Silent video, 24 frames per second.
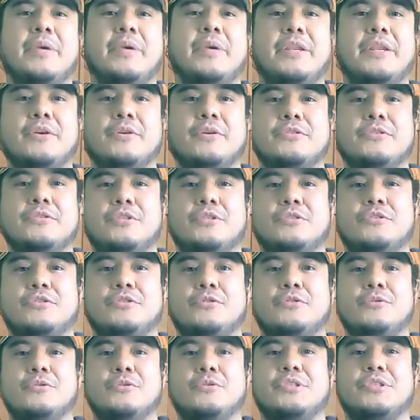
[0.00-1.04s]
video just
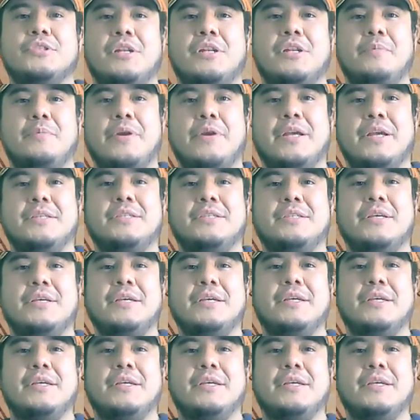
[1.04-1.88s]
to celebrate